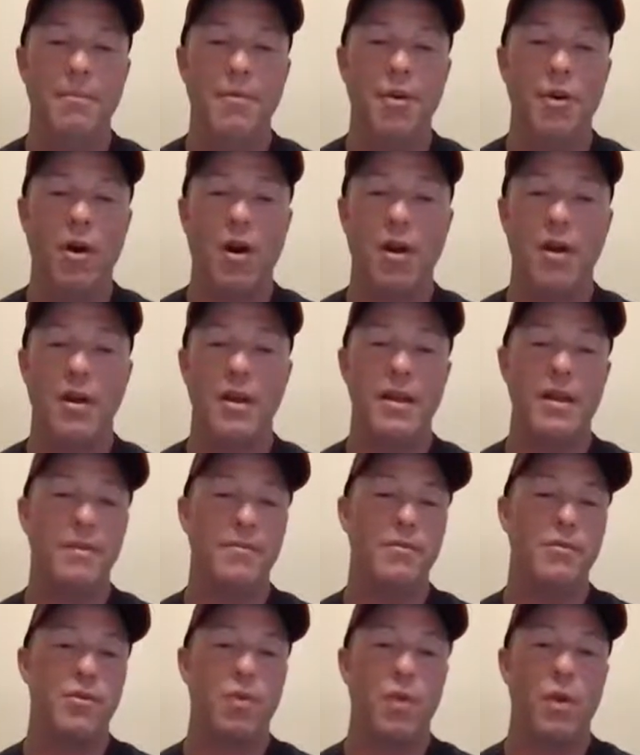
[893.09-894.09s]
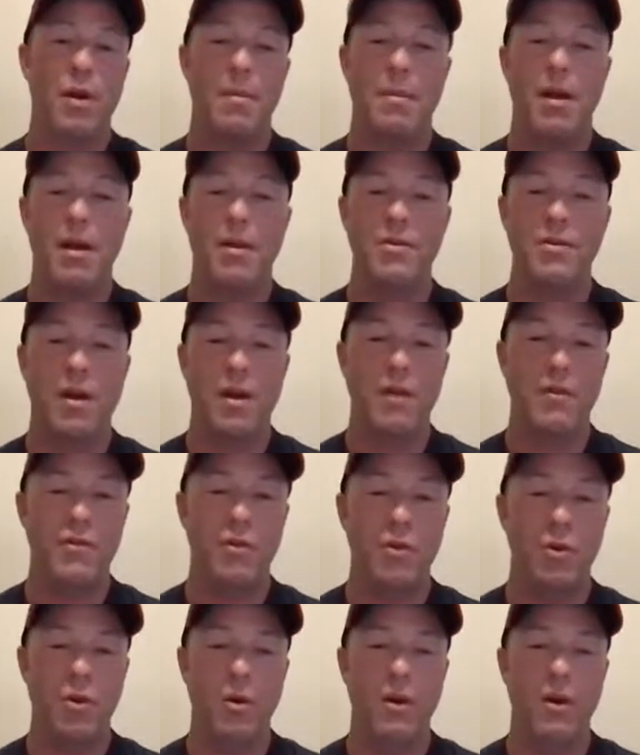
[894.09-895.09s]
You're already 20 miles
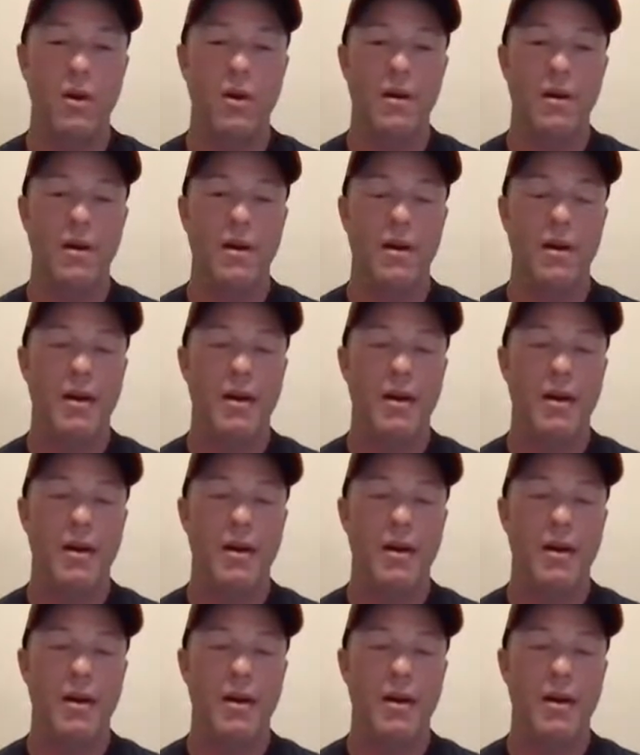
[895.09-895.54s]
offshore,